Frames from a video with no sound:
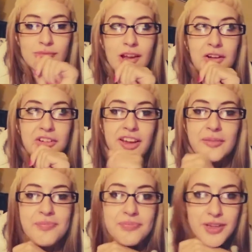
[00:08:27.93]
okay,
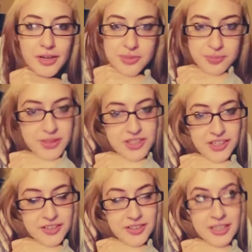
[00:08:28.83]
now I'm in my
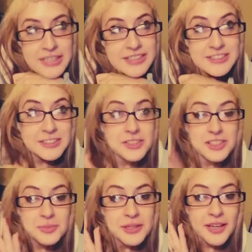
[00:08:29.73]
shed. This used to
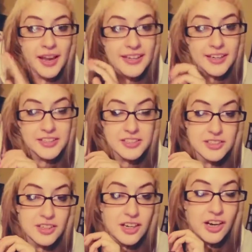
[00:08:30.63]
be a nice,
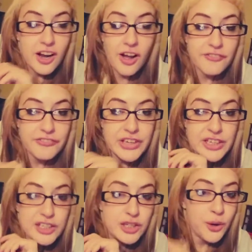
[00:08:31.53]

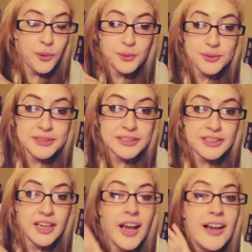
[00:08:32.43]
comfy,
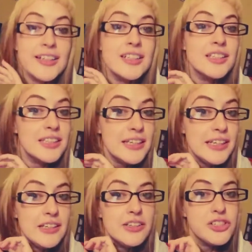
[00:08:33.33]
cozy,
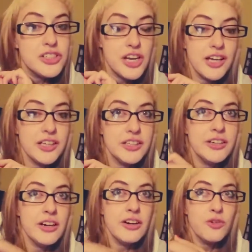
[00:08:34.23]
clean shed
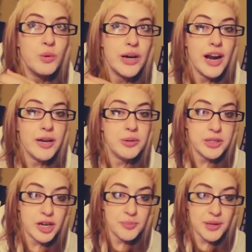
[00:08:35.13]
where I would
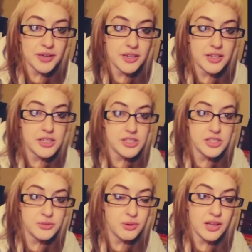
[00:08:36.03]
come in and
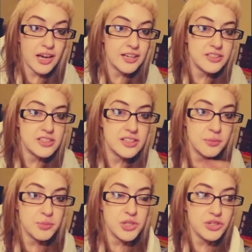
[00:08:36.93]
just relax. And I'm
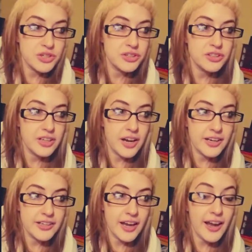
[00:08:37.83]
sure
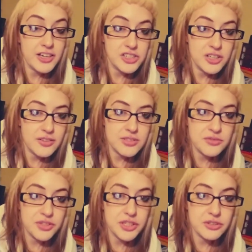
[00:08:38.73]
I actually have some
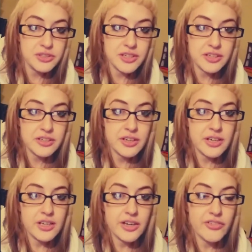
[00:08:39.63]
videos that,
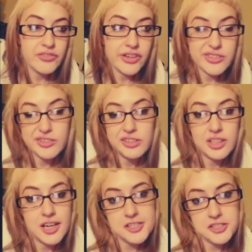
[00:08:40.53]
if you felt so
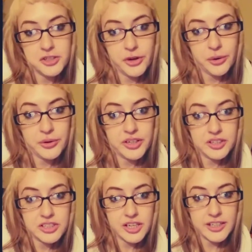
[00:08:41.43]
inclined, you can go and
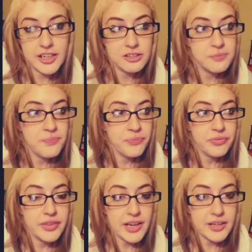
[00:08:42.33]
check out,
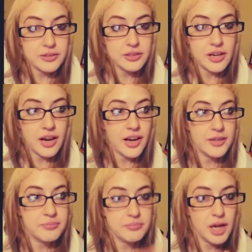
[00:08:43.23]
that
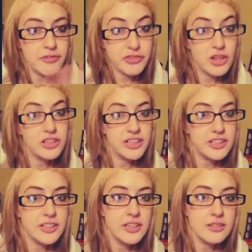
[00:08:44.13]
I'm
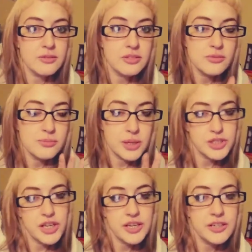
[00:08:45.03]
vlogging in my
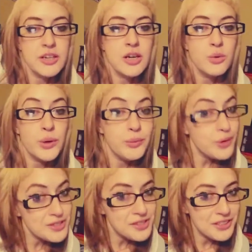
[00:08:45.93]
shed when it
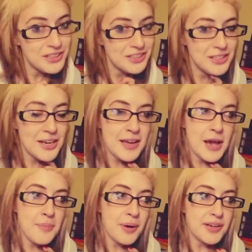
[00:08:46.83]
was clean.
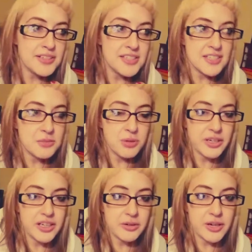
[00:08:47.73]
But since we're
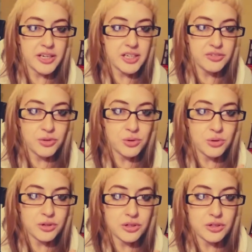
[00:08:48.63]
getting ready
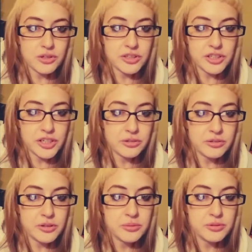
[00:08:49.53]
for, you know,
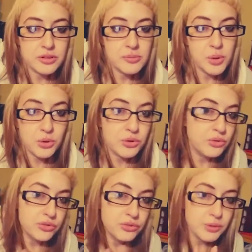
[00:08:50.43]
the
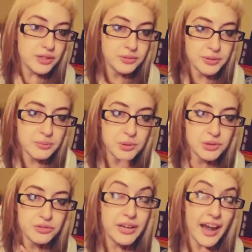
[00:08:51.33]
move, where
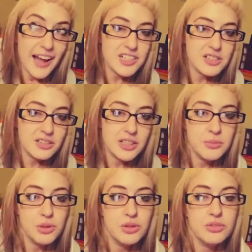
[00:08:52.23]
we actually
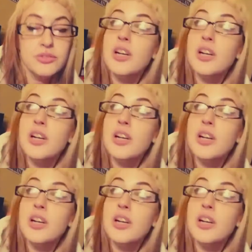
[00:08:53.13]
move